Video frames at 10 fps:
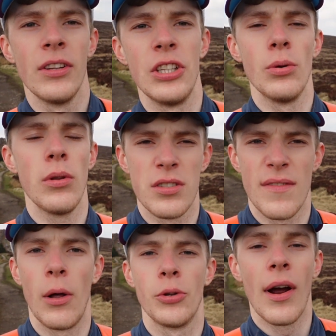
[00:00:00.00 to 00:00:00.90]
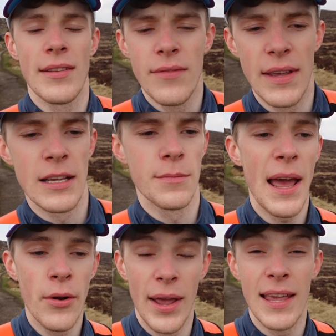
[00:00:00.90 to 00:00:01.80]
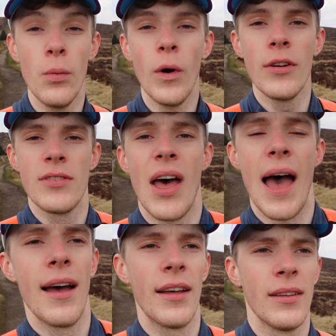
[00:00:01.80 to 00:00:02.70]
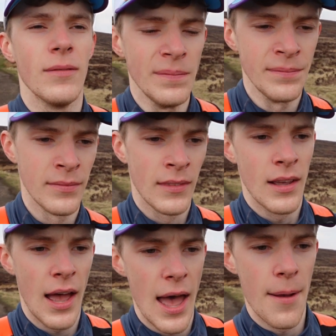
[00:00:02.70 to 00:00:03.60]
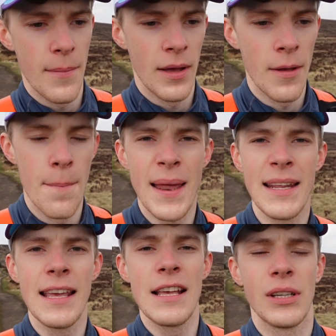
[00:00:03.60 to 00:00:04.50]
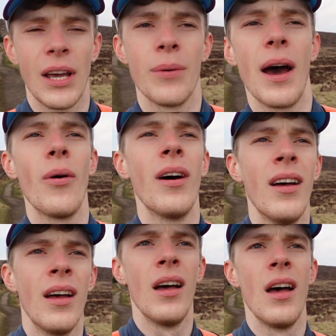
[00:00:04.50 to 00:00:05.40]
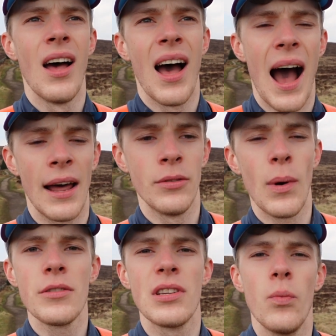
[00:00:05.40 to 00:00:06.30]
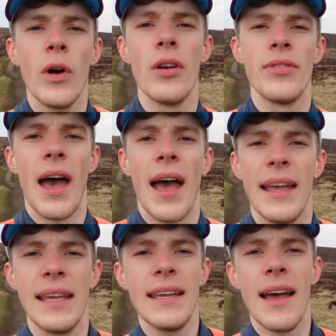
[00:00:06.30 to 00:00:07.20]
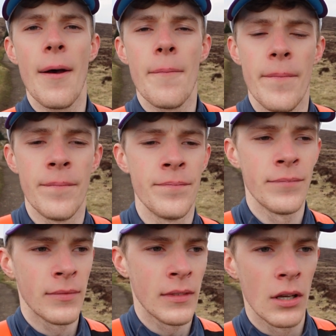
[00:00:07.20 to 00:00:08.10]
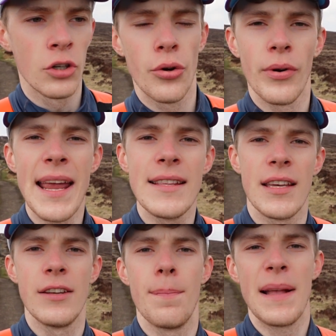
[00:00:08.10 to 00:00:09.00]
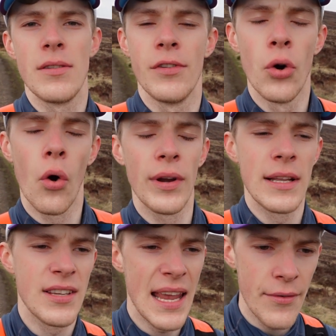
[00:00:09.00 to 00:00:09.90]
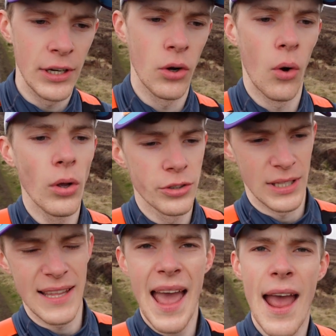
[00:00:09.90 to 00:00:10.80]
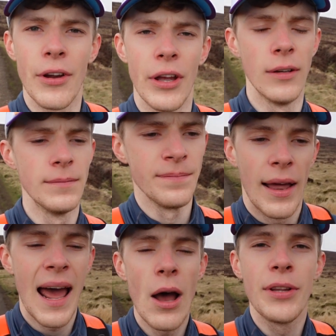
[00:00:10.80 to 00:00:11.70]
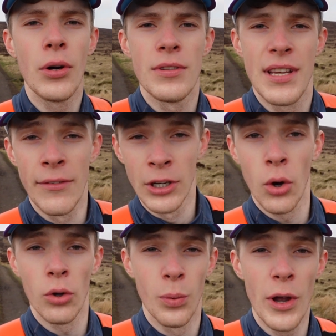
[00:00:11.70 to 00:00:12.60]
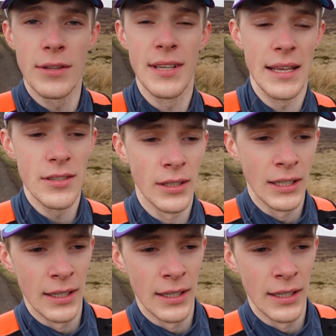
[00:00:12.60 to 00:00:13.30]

you do lots of outdoor activities. But anyway, he worked there many years ago now, and whilst he worked there, he created a bit of an orienteering course in the area. And how the orienteering course worked is,